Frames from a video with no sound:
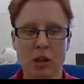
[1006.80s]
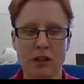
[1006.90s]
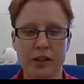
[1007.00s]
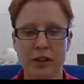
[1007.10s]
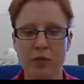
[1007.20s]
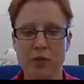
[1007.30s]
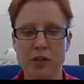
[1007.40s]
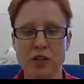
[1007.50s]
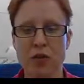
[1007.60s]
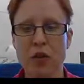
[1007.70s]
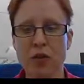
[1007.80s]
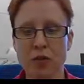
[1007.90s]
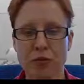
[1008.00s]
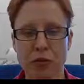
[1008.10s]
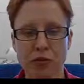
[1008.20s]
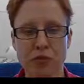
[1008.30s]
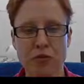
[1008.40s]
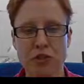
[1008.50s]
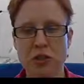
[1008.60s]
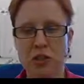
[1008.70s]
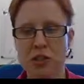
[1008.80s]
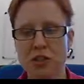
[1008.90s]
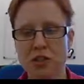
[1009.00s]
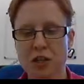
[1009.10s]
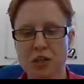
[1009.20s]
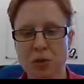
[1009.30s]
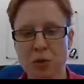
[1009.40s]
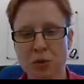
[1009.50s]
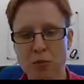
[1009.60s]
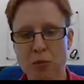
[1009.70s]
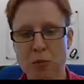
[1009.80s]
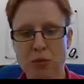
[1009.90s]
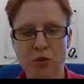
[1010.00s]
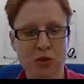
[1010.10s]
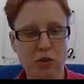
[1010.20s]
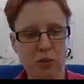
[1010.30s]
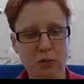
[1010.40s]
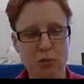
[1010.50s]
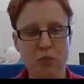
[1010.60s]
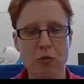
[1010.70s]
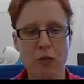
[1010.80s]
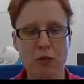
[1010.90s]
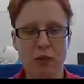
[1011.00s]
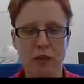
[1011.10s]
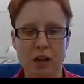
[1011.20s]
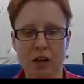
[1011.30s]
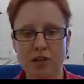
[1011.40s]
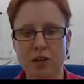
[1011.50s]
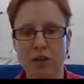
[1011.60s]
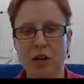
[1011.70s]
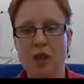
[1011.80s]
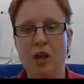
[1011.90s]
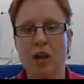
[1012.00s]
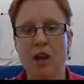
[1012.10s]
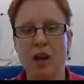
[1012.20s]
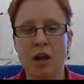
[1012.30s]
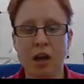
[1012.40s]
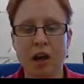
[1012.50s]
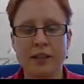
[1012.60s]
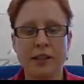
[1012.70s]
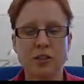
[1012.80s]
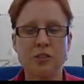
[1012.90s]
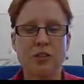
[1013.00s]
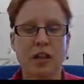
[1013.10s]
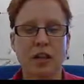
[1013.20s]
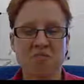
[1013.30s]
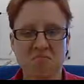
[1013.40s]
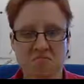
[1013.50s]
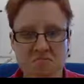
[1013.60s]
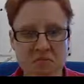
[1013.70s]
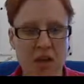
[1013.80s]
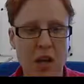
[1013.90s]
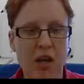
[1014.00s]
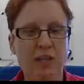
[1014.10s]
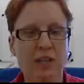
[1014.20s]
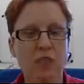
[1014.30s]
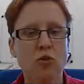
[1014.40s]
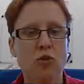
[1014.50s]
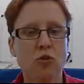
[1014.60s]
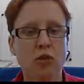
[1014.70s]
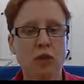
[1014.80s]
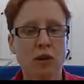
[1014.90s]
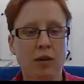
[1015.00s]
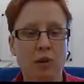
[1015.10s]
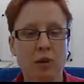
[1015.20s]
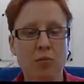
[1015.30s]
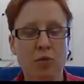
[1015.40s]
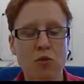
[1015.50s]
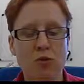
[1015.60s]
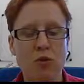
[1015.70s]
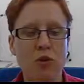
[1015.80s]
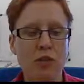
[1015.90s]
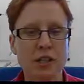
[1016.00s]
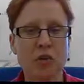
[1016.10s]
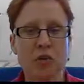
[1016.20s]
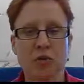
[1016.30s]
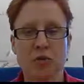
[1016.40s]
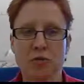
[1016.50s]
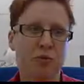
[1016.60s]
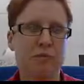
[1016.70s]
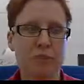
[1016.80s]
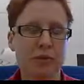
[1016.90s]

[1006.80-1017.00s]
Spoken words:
the evaluation of the revenue since the change to point. So you look at before, you look at after, and then you say it did not improve or it did improve